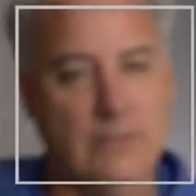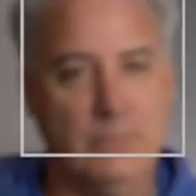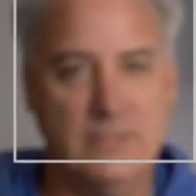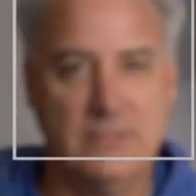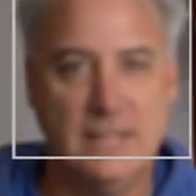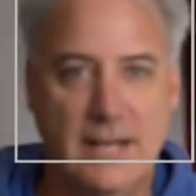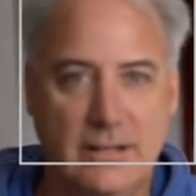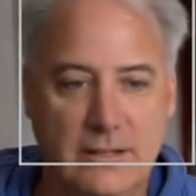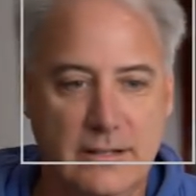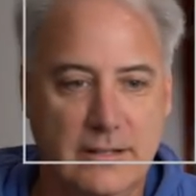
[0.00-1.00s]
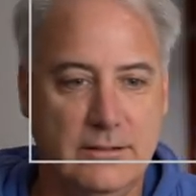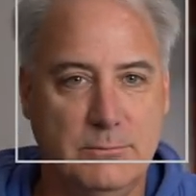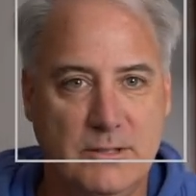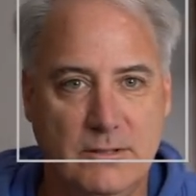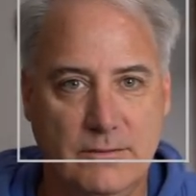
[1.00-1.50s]
which is not good,
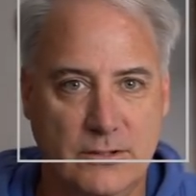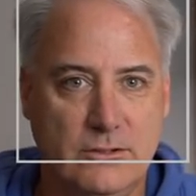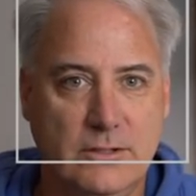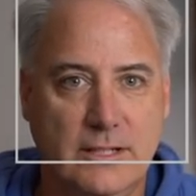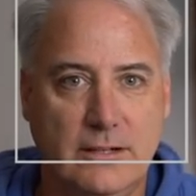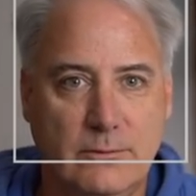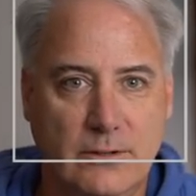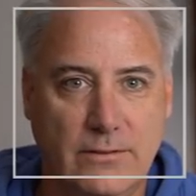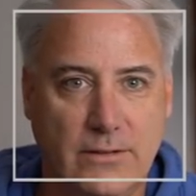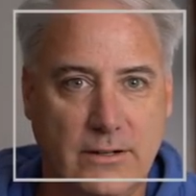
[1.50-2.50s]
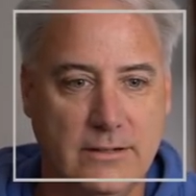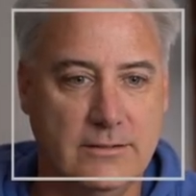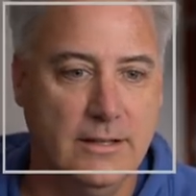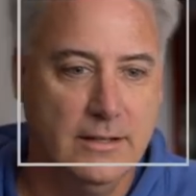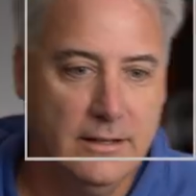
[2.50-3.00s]
especially if you're shooting on a rule of thirds.
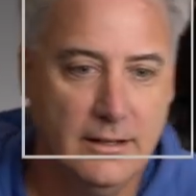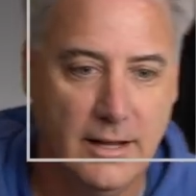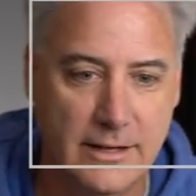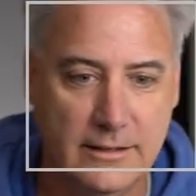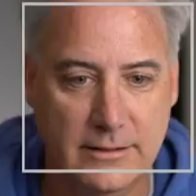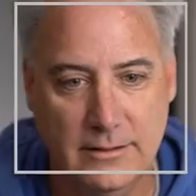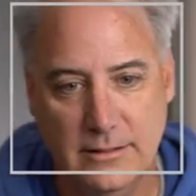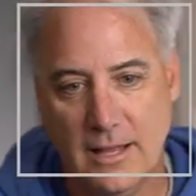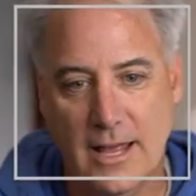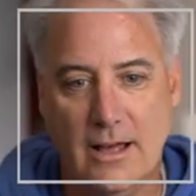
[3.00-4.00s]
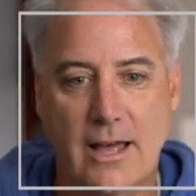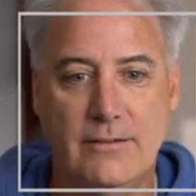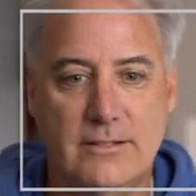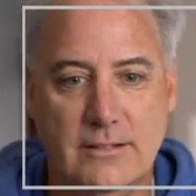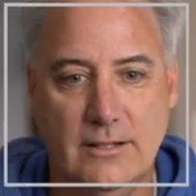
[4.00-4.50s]
I,
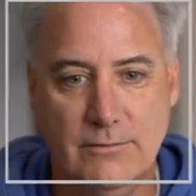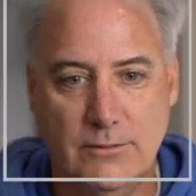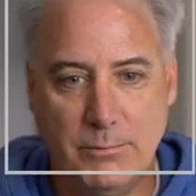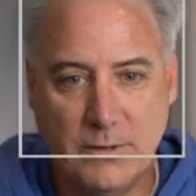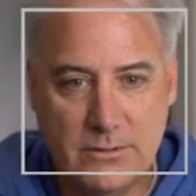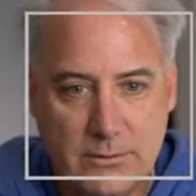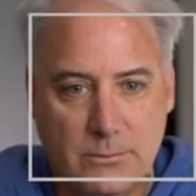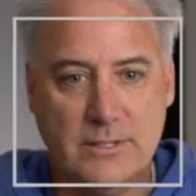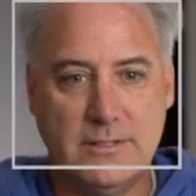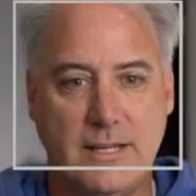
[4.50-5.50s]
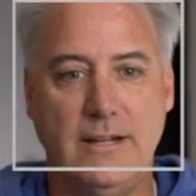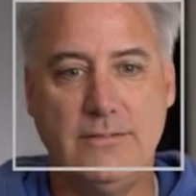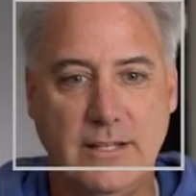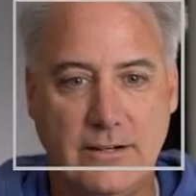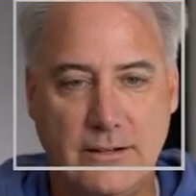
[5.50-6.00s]
obviously, if the person was kind of
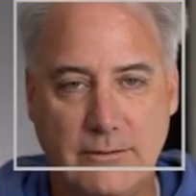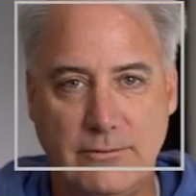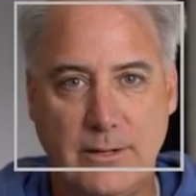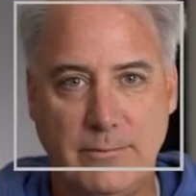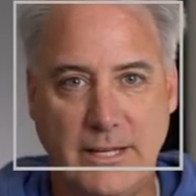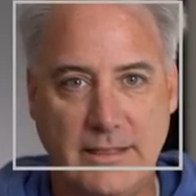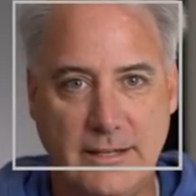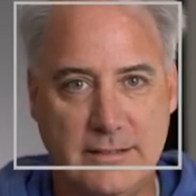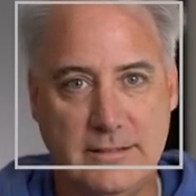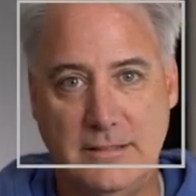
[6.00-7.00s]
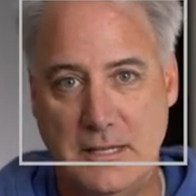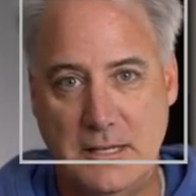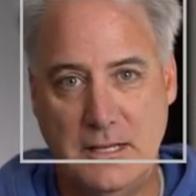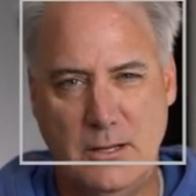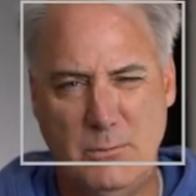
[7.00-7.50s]
centered in the frame like this,
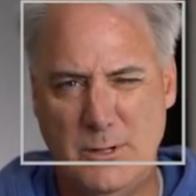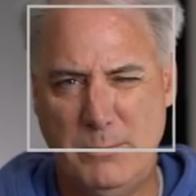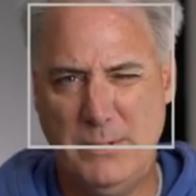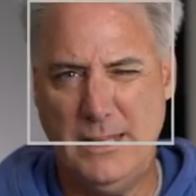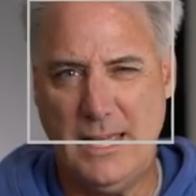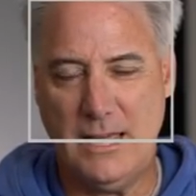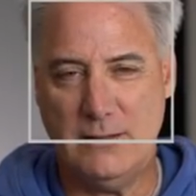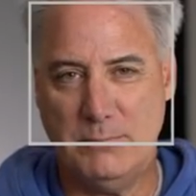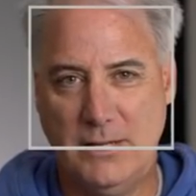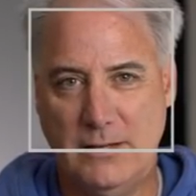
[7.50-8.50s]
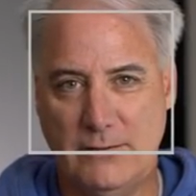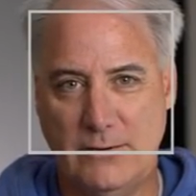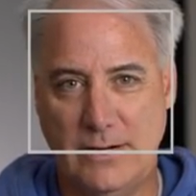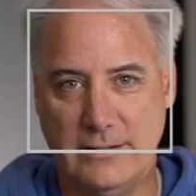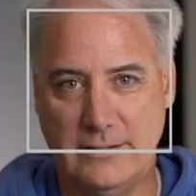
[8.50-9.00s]
wouldn't be as big of a
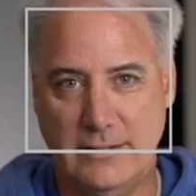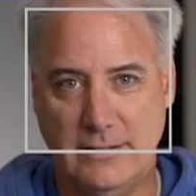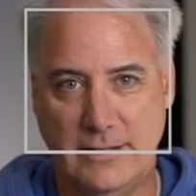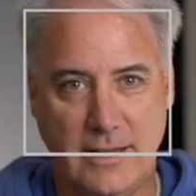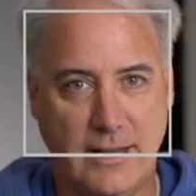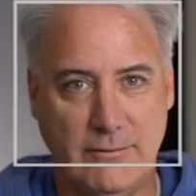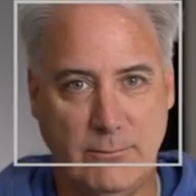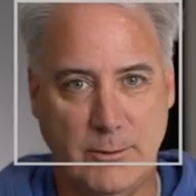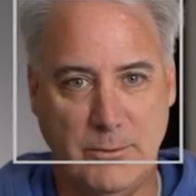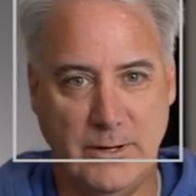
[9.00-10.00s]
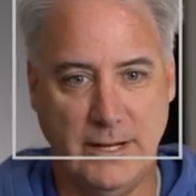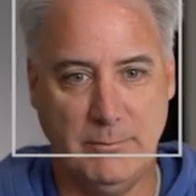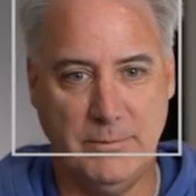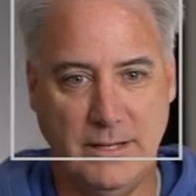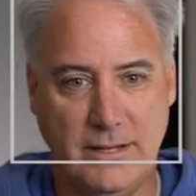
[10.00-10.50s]
risk at f1.8
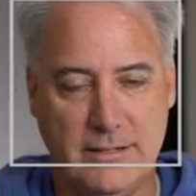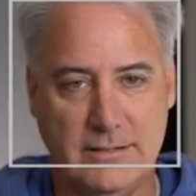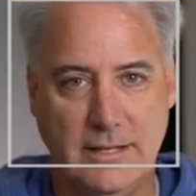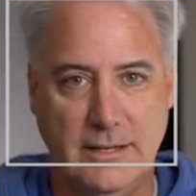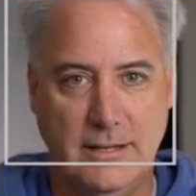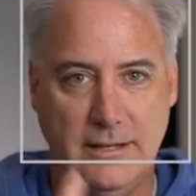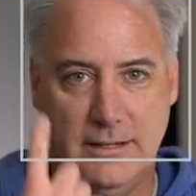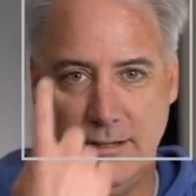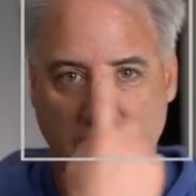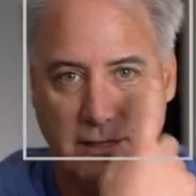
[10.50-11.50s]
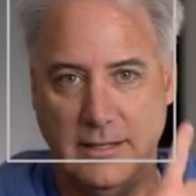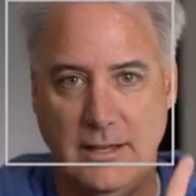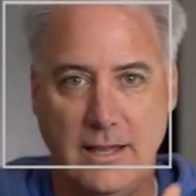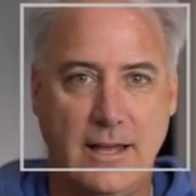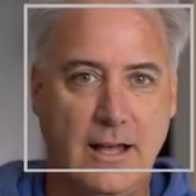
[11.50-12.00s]
because the
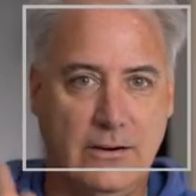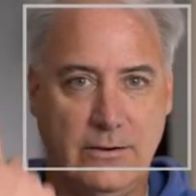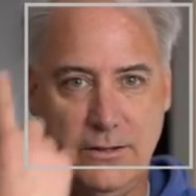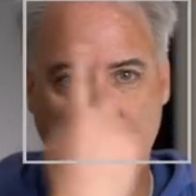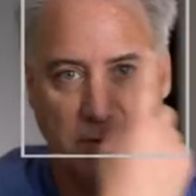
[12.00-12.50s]
algorithm